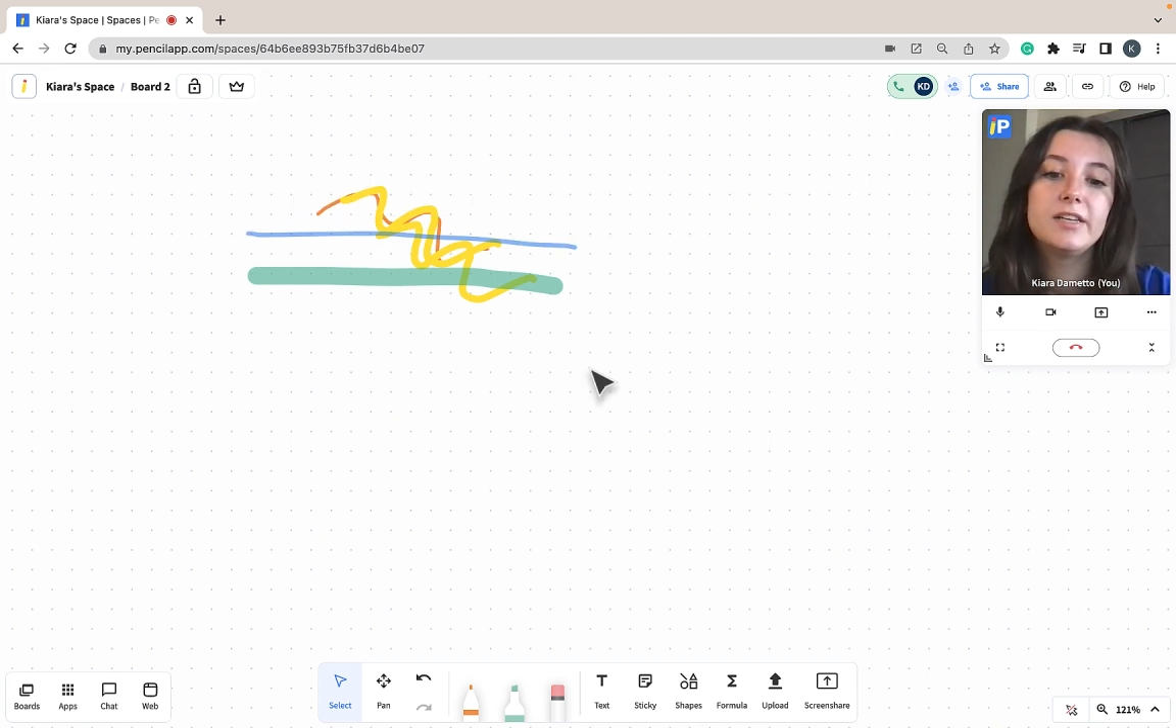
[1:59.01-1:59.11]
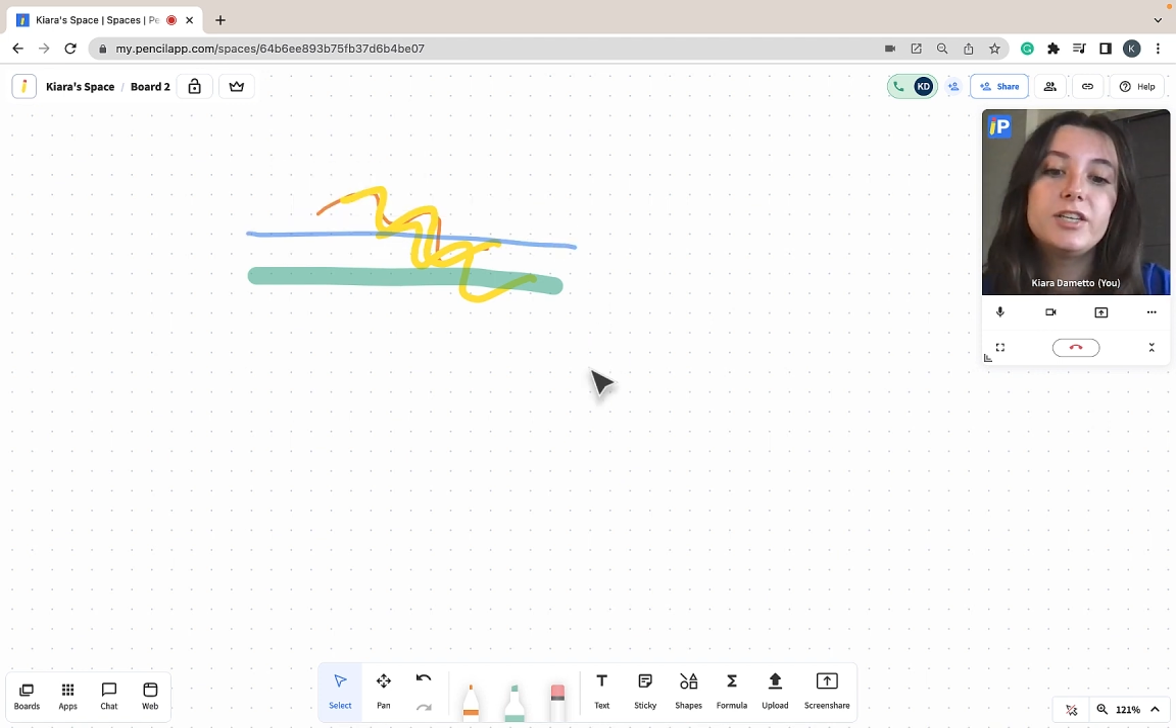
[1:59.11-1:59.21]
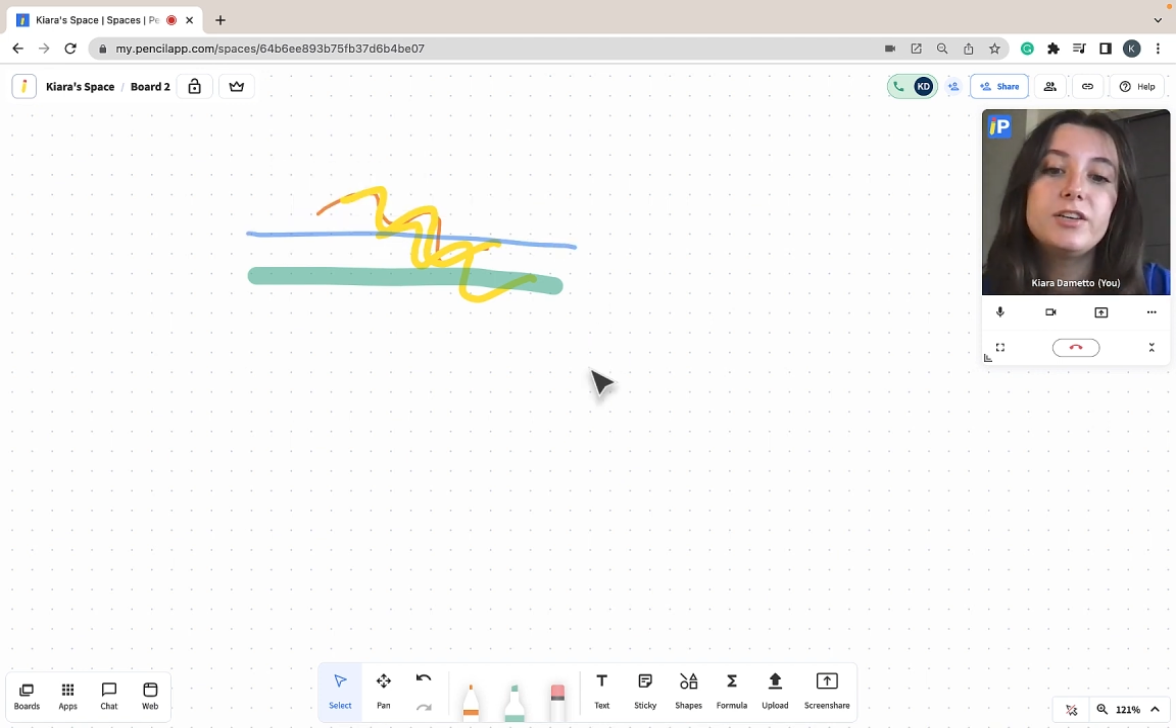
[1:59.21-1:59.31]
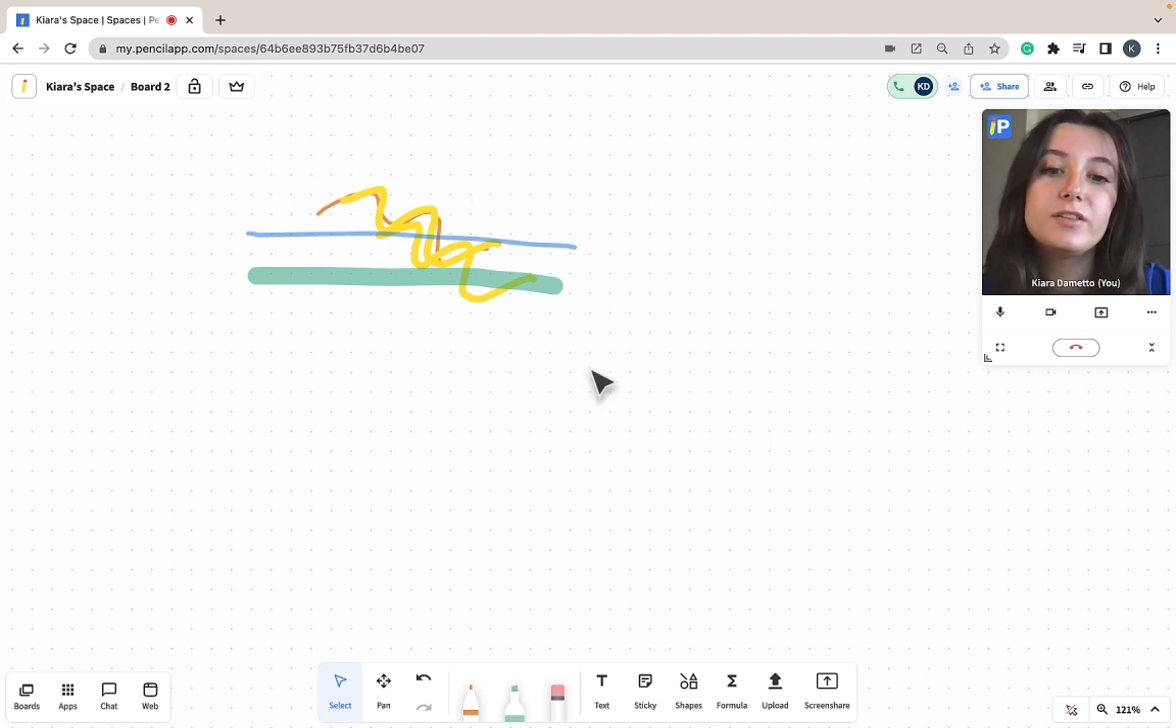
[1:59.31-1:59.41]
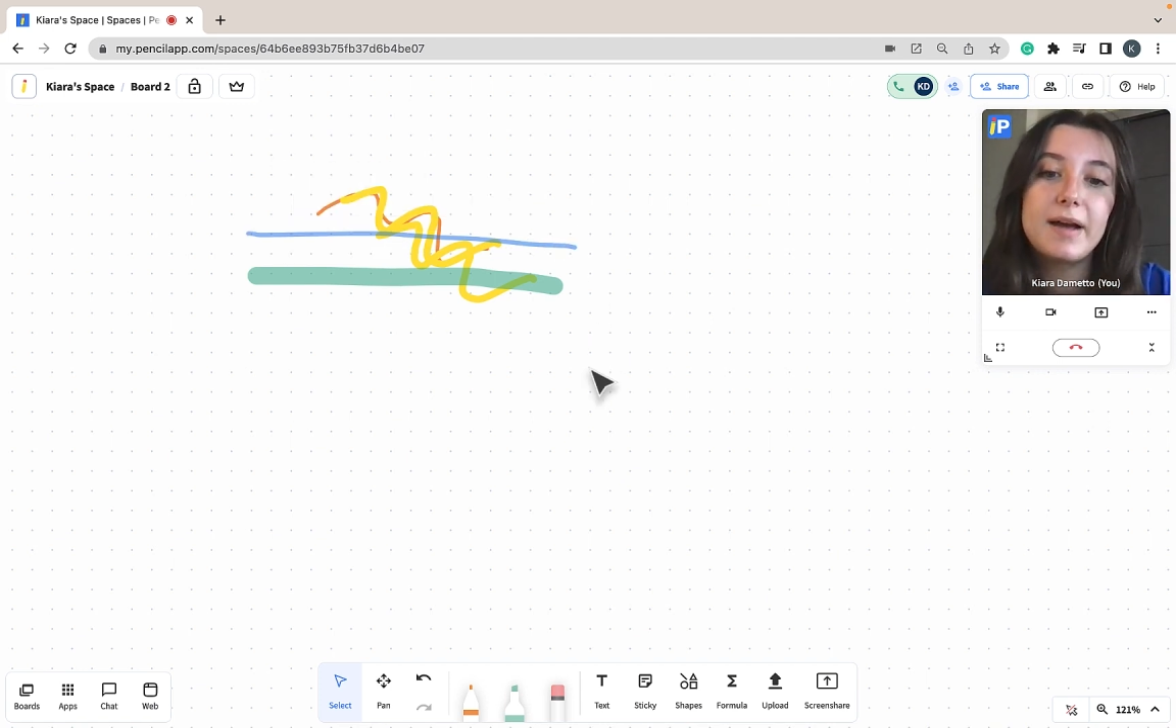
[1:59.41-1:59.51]

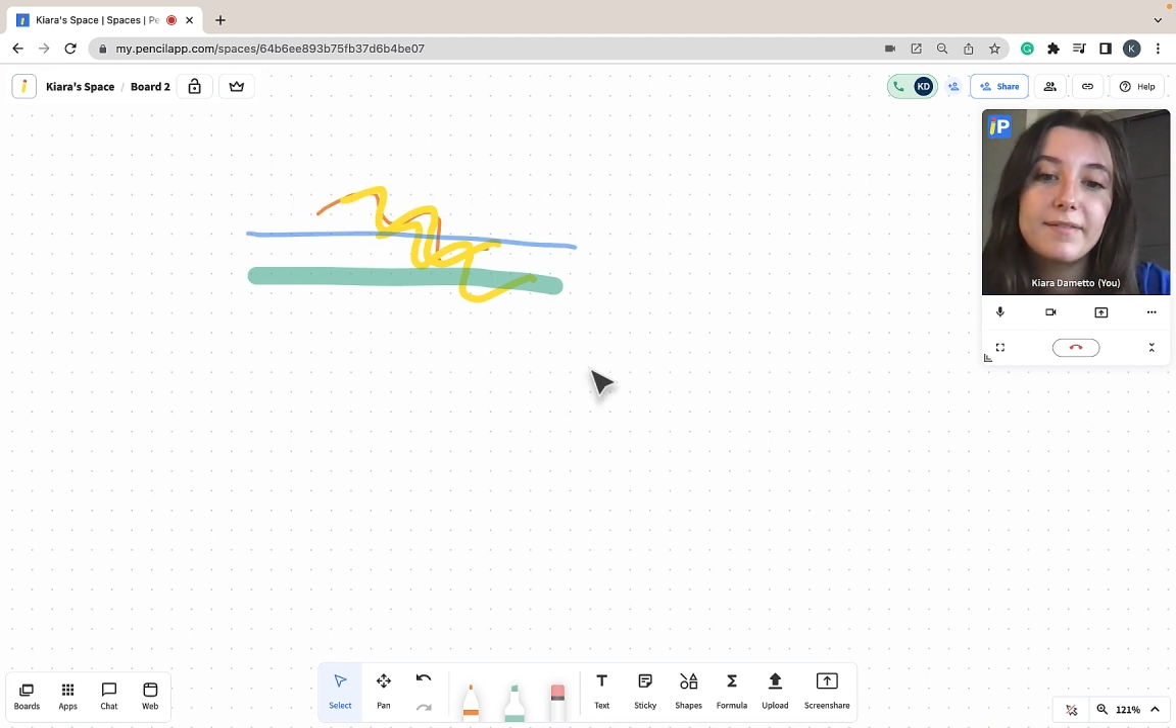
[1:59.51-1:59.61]
To use my